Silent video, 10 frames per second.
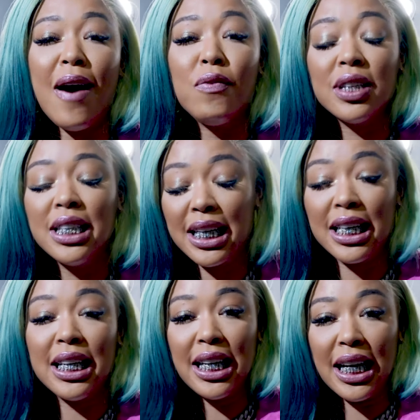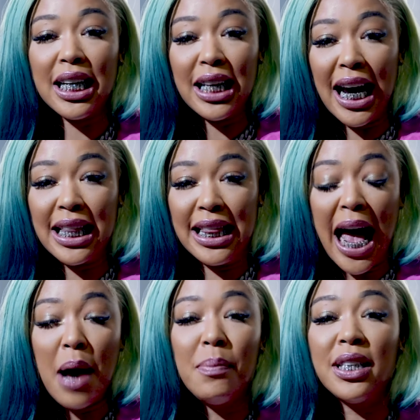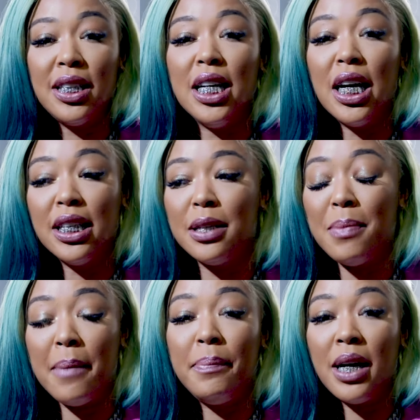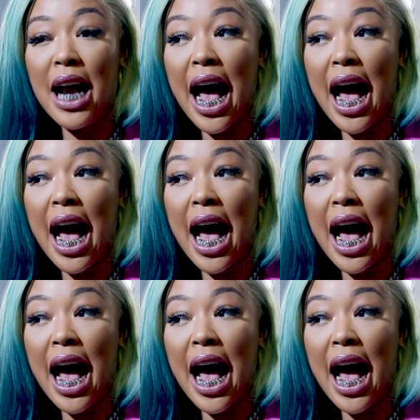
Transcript: I really didn't get like that much done to my butt.